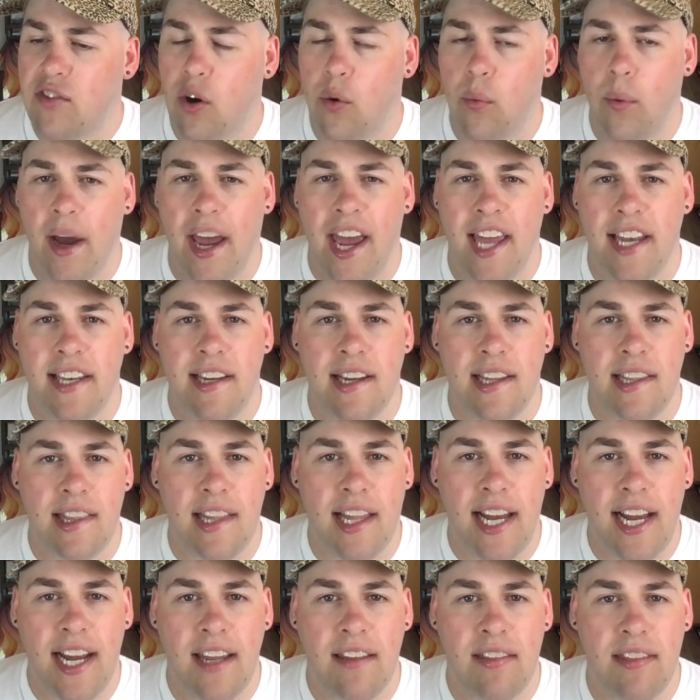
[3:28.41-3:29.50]
way to
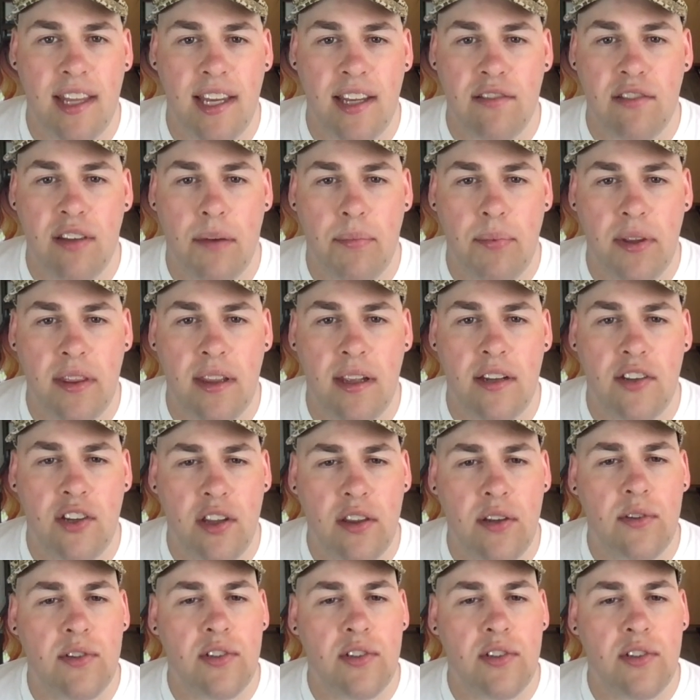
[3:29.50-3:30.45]
line things up with each other.